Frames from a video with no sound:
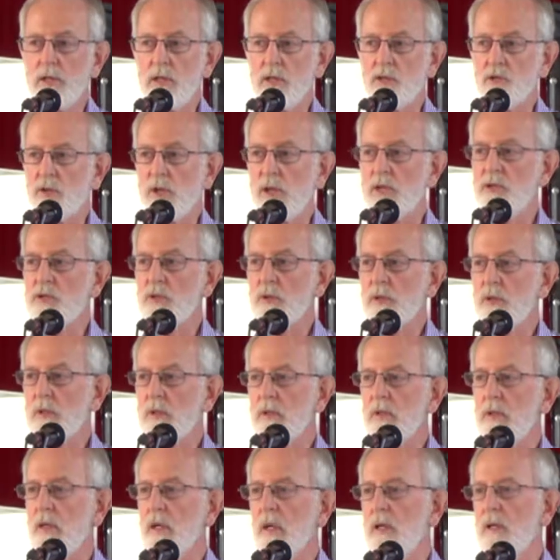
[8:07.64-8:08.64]
The
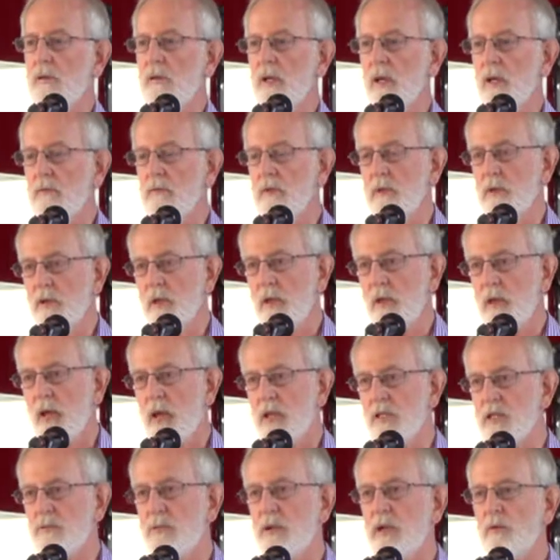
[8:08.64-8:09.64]
treasurer
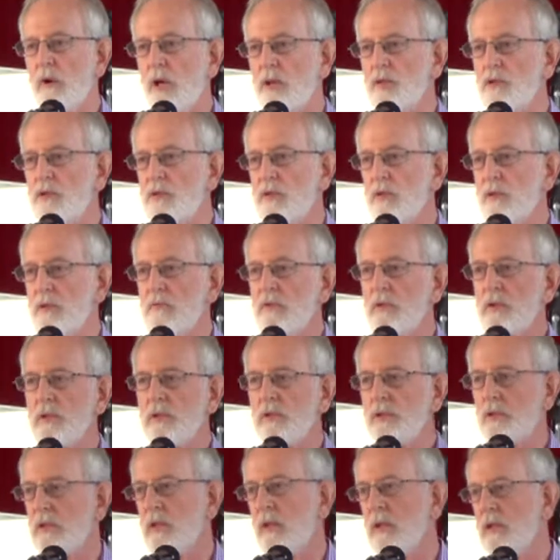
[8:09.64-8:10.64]
has to be registered
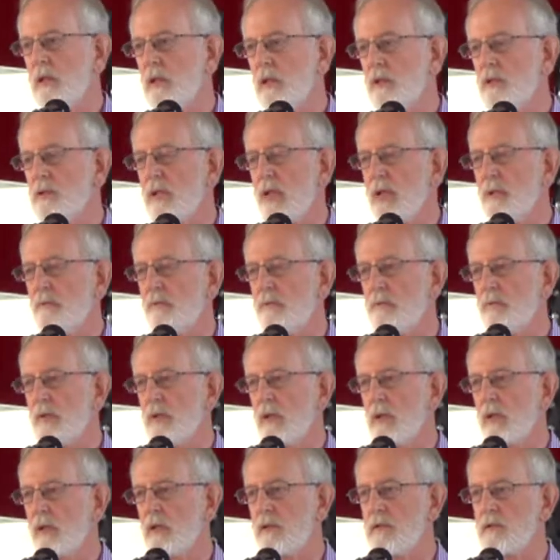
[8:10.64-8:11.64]
with the
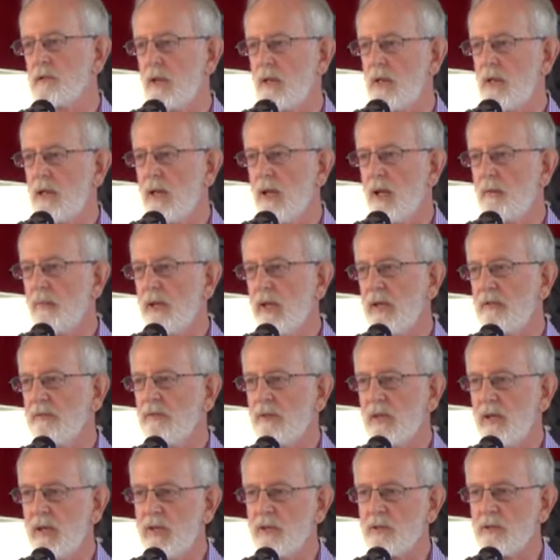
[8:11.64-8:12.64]
state
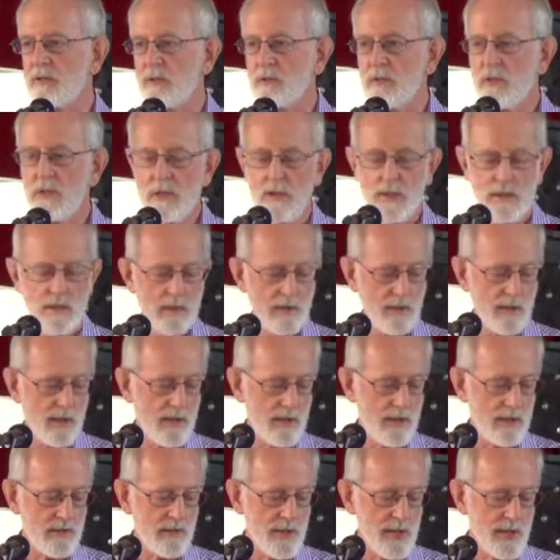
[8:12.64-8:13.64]
campaign finance
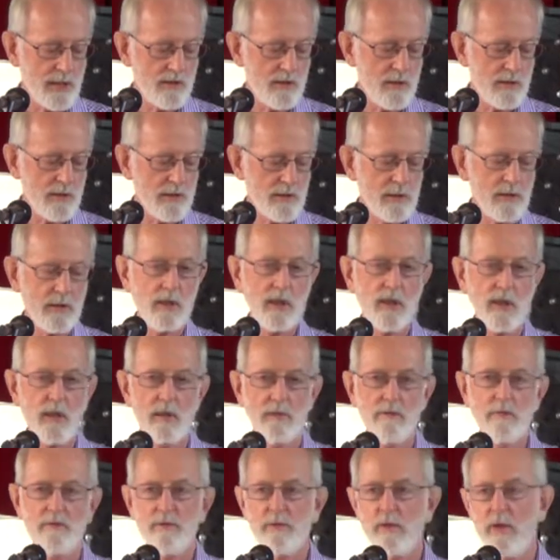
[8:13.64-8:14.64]
section
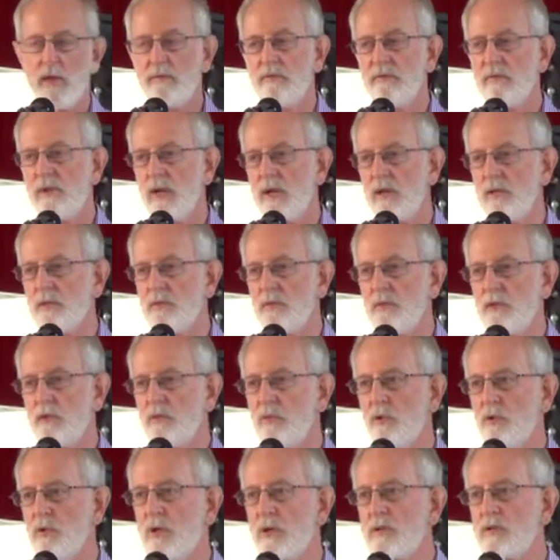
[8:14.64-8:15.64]
and files the
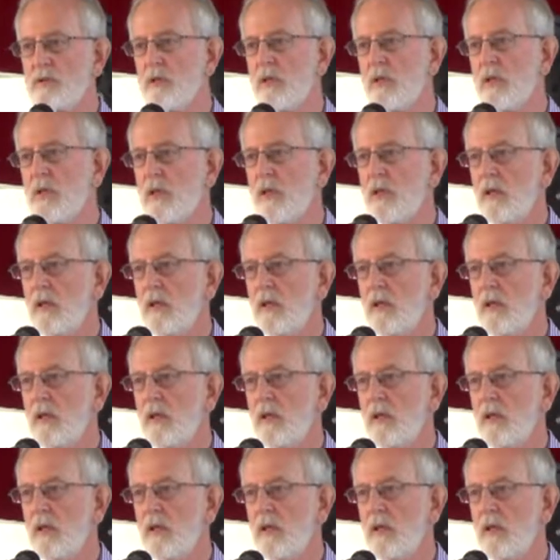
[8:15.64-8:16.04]
reports.